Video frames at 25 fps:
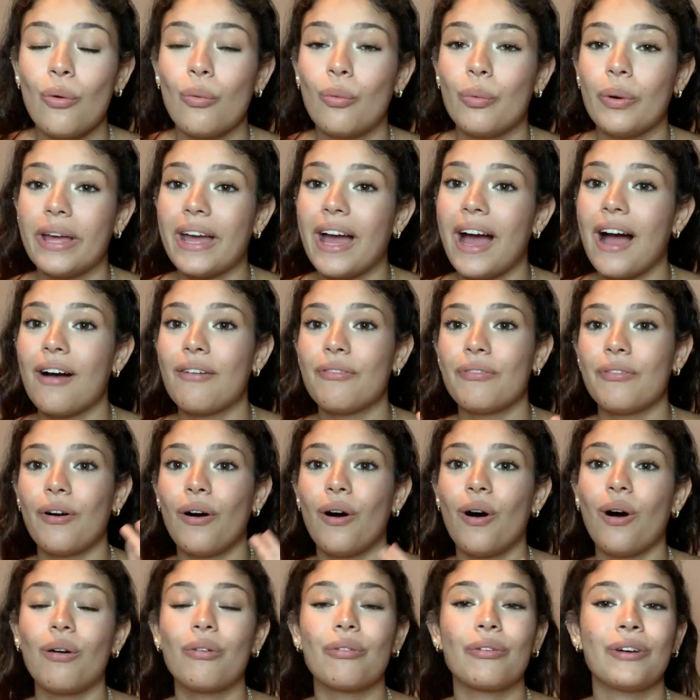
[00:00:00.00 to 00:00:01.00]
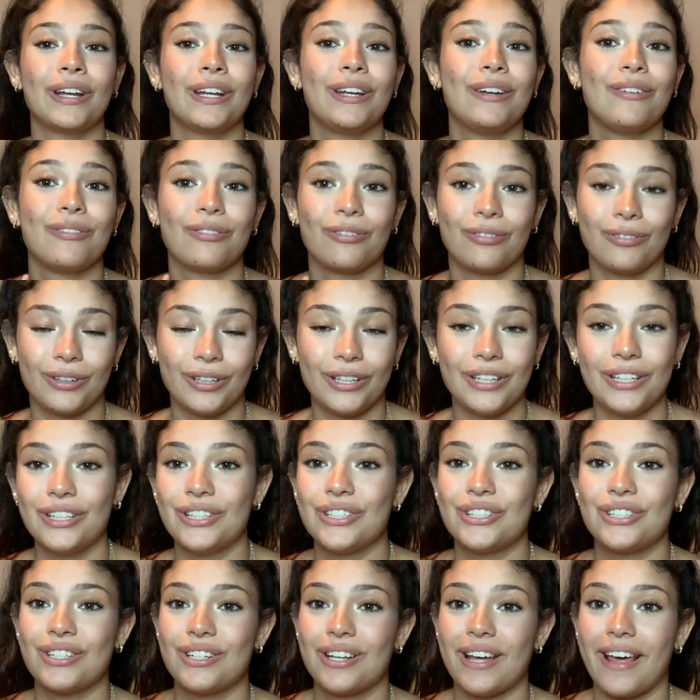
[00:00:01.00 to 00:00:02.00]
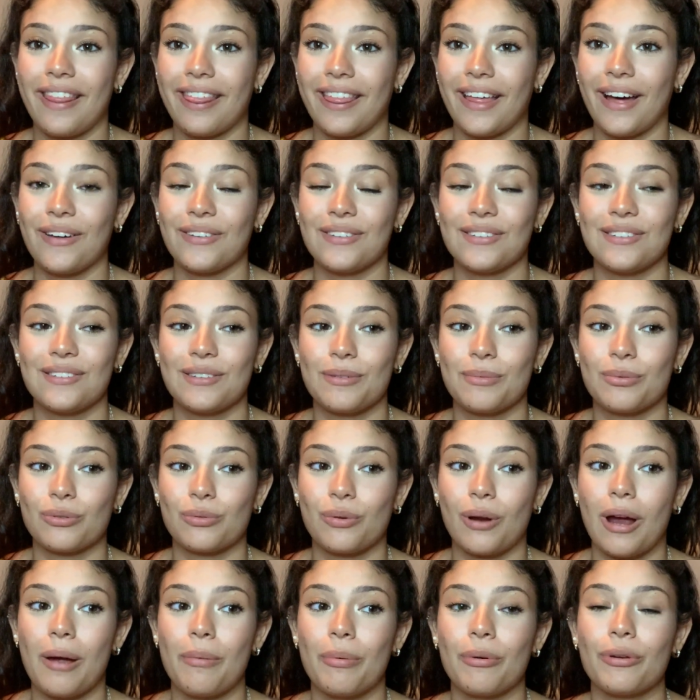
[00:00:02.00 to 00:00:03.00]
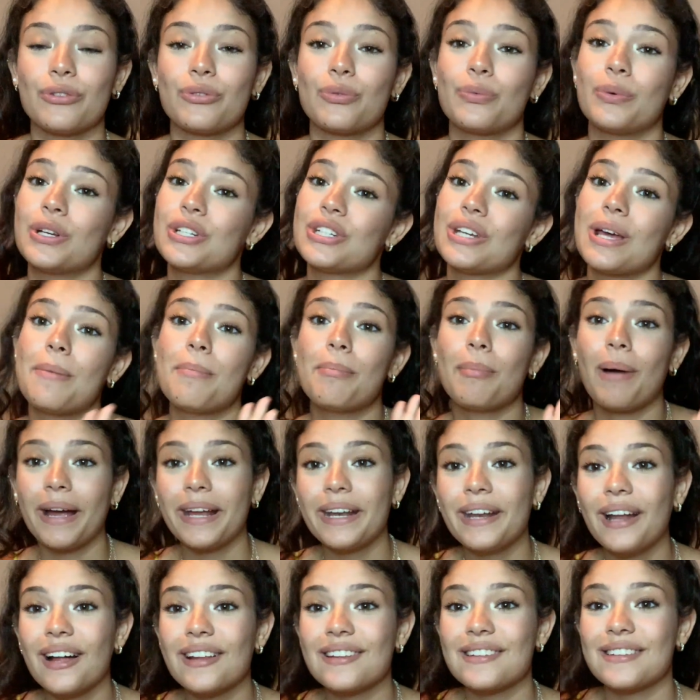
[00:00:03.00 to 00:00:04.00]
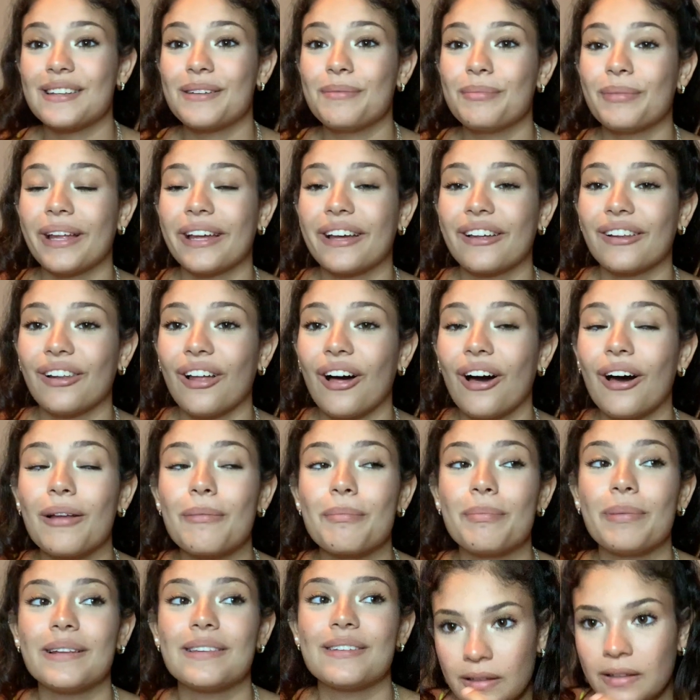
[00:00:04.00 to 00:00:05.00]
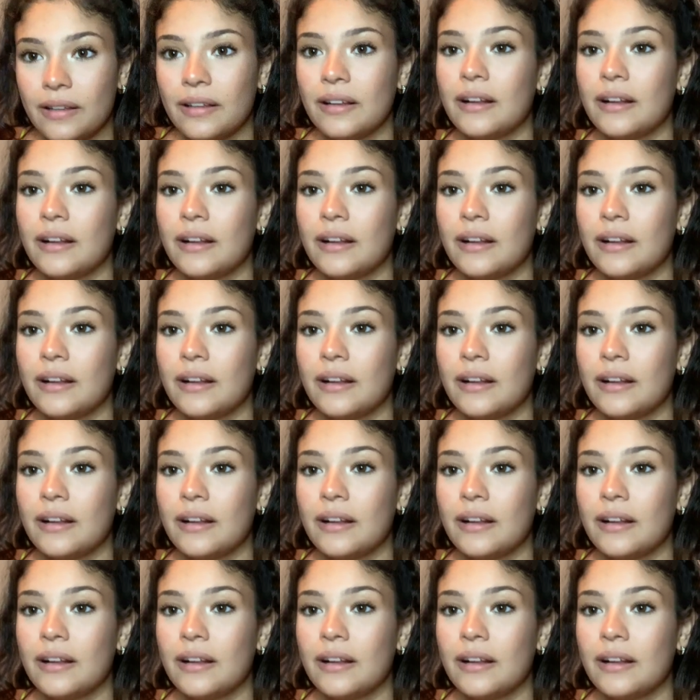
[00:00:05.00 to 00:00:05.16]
we have already reached 1,000 subscribers, which it might not seem like a lot, but